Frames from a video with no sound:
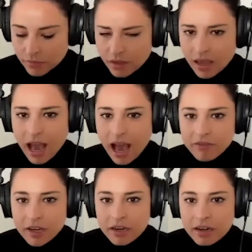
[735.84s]

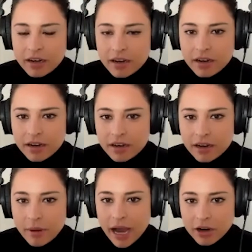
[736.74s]
having uh,
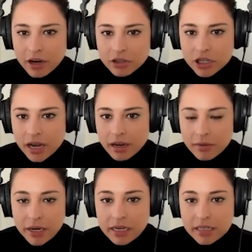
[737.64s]
a background check
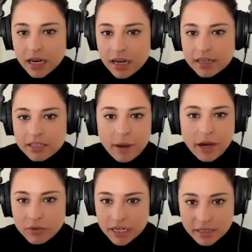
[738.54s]
being done is
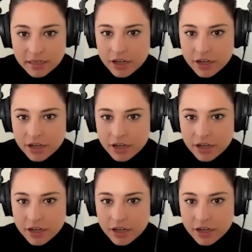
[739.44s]
about risk.